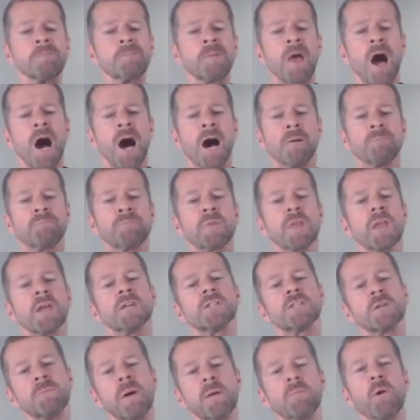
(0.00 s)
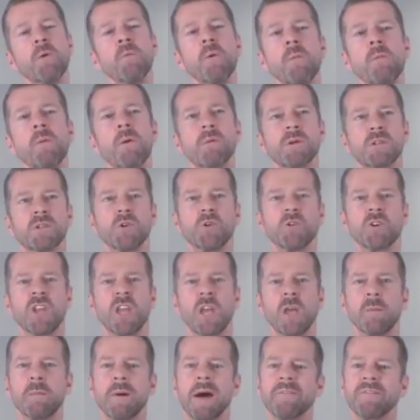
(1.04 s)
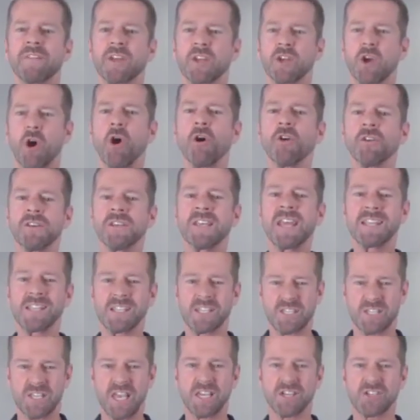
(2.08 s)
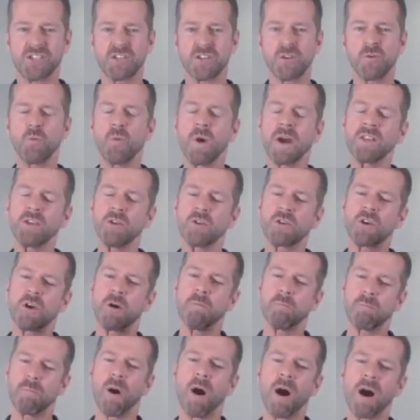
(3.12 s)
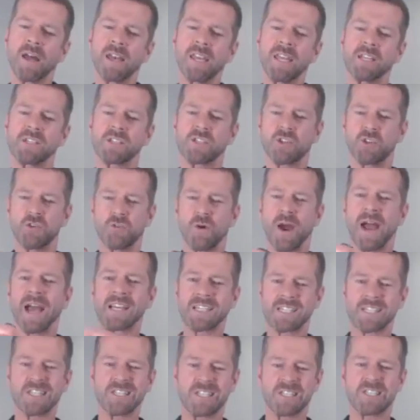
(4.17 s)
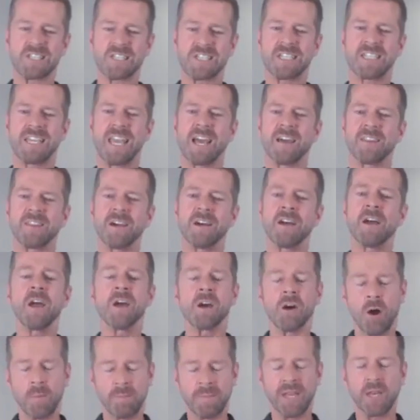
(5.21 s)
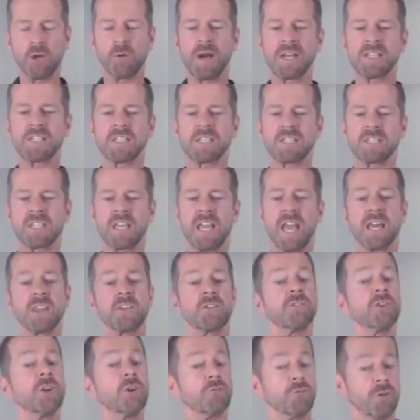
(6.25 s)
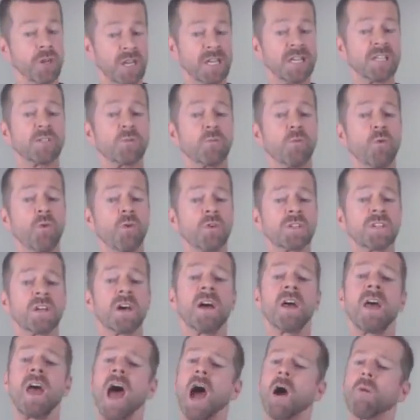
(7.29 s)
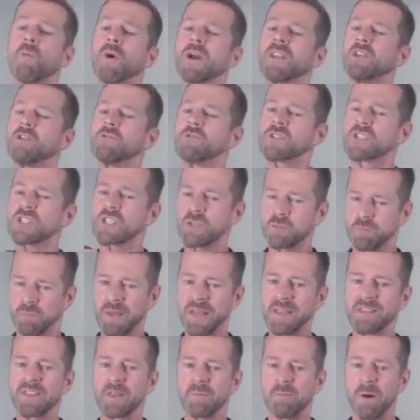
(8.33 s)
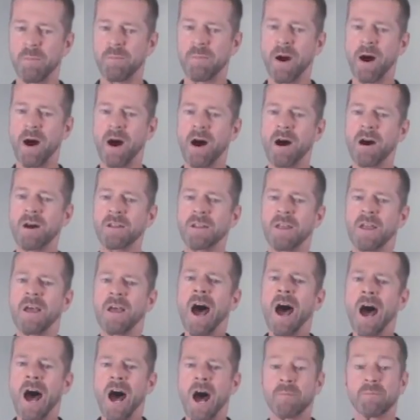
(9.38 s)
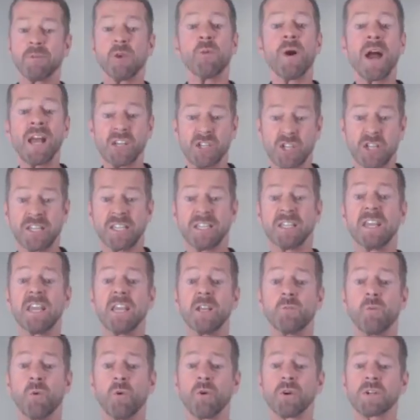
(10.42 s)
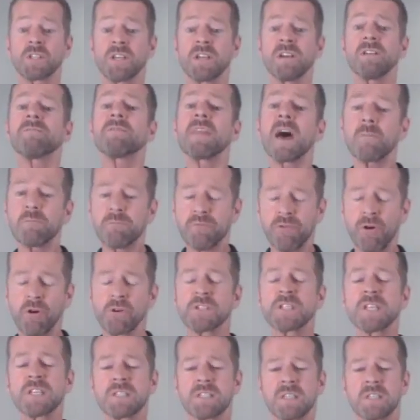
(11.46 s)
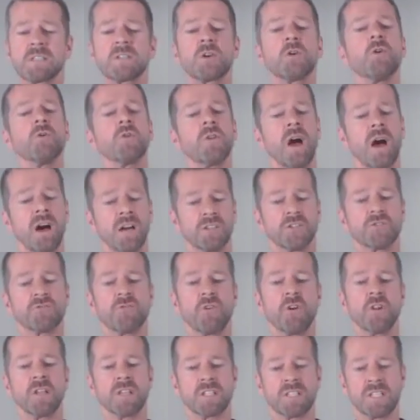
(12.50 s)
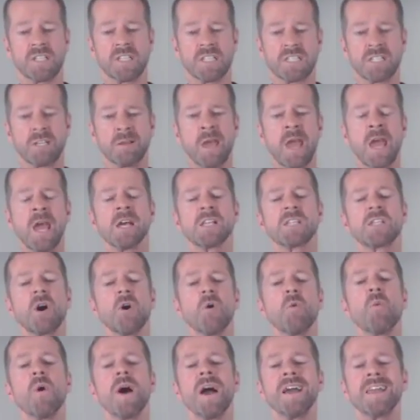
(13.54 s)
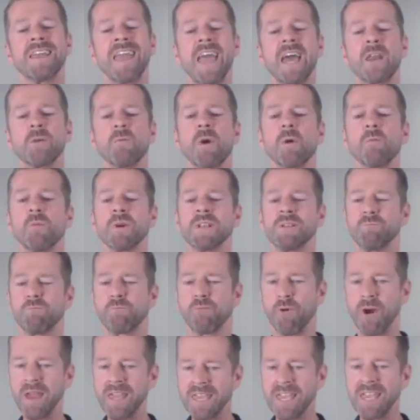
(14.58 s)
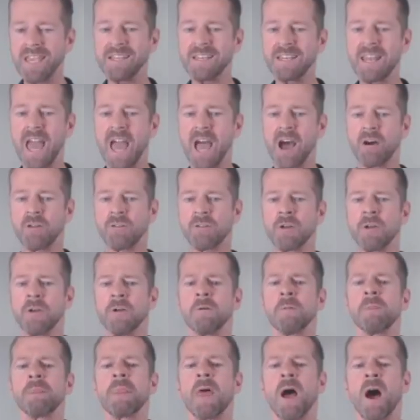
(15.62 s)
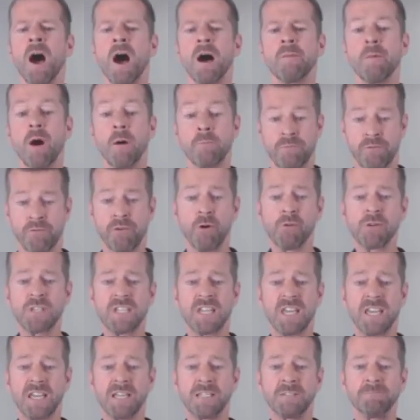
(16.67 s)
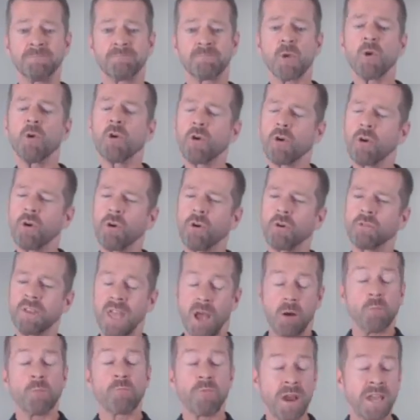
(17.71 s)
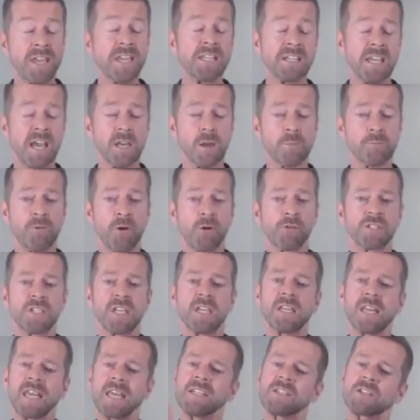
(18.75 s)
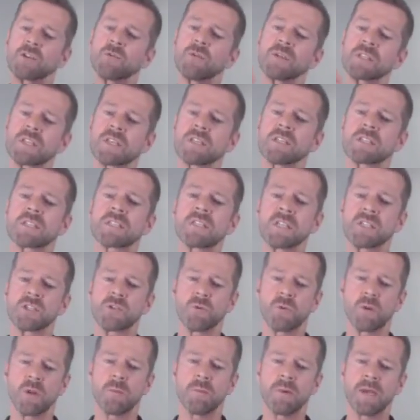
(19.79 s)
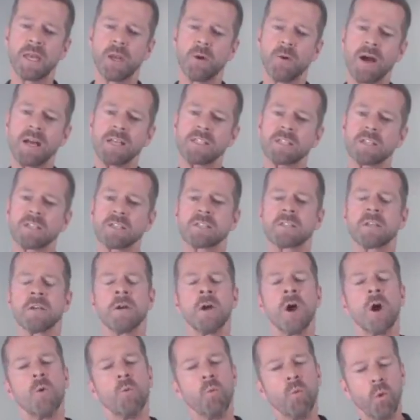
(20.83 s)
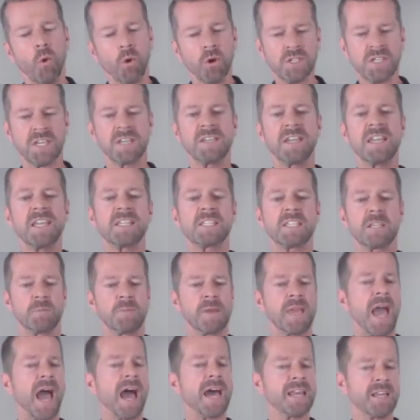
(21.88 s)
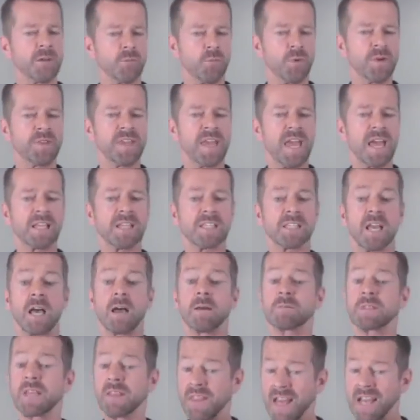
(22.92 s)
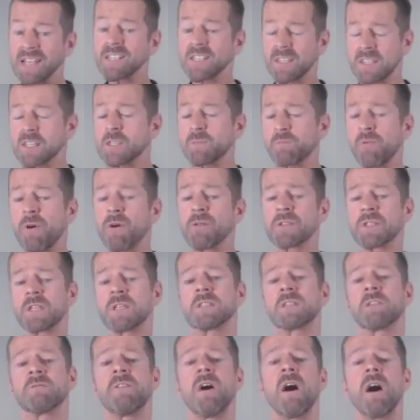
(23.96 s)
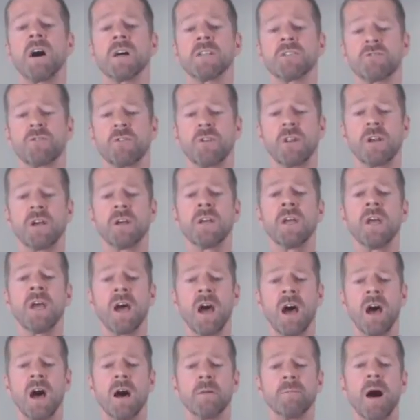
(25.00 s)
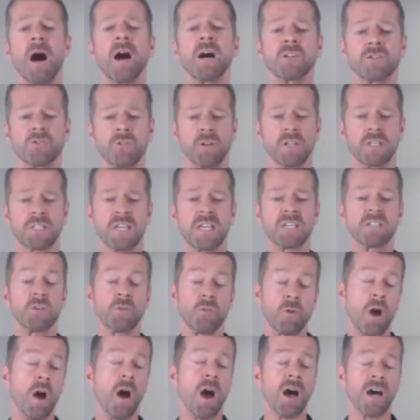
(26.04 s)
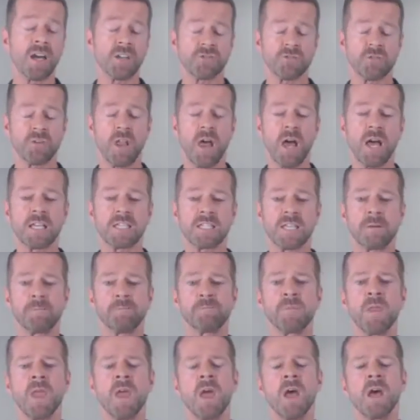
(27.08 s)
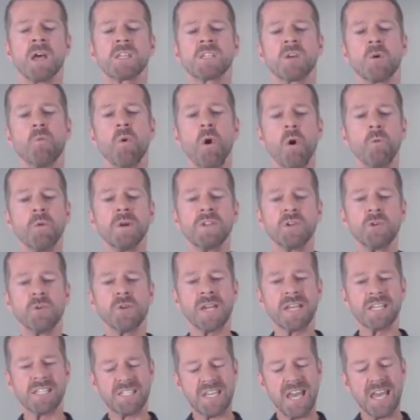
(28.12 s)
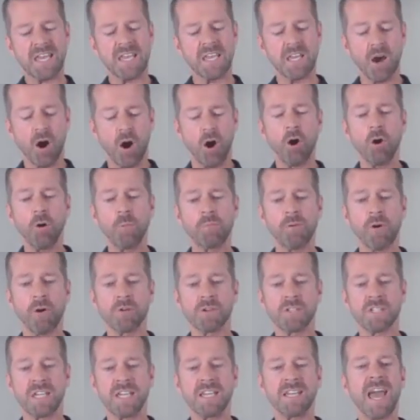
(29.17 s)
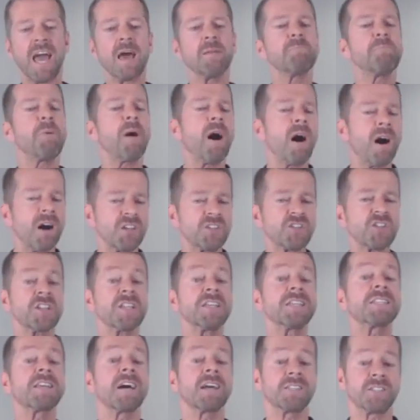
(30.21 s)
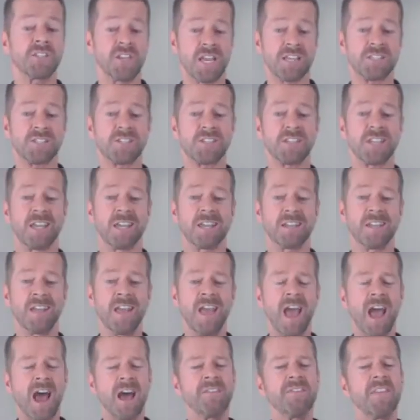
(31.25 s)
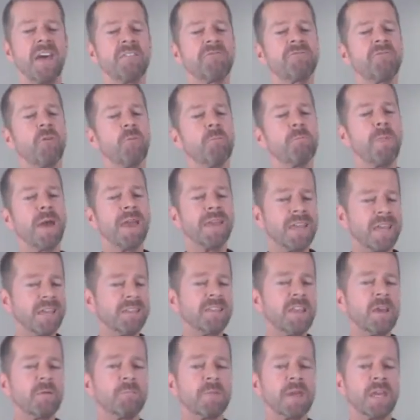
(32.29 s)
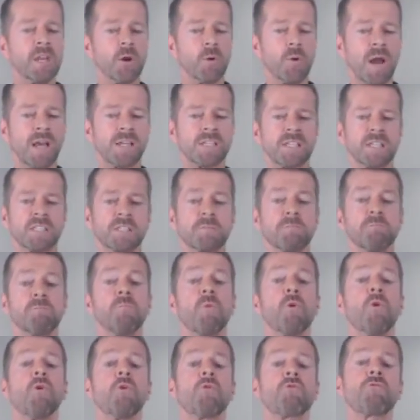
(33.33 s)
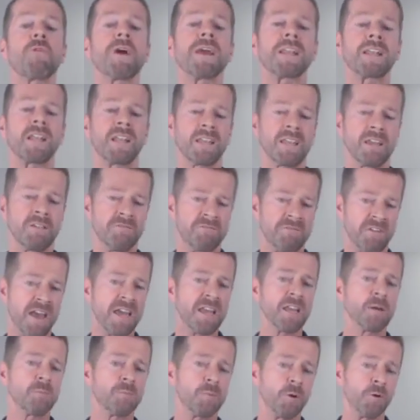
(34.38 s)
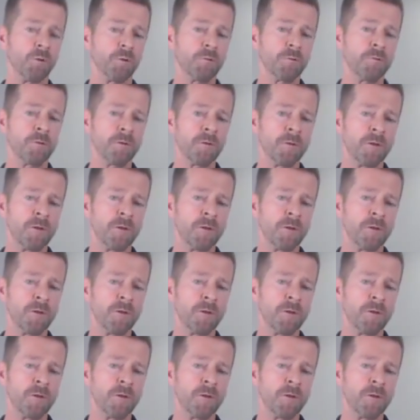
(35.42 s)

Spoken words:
Do you remember when we were talking about the condensation, when you're combining two acids together, amino acids together, and you release water, and when you split them apart, you actually need water? That process is called hydrolysis. So again, when we're breaking down breaking down a protein into its constituent amino acids, water needs to be added with the enzymes. And that's this process of hydrolysation or hydrolyzing. So what we're doing is taking a whole protein and partially digesting it, and therefore making the amino acids more readily available.